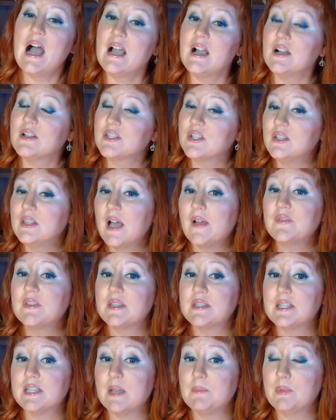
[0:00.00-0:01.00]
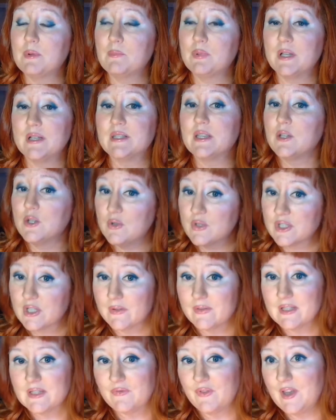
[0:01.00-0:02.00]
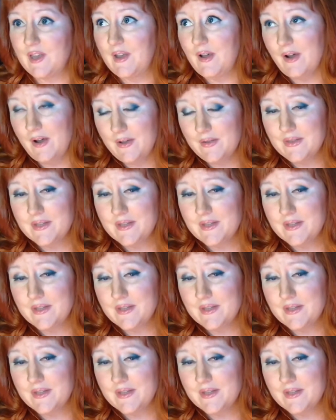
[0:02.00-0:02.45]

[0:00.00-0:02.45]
I also left a tip plus a new service fee on the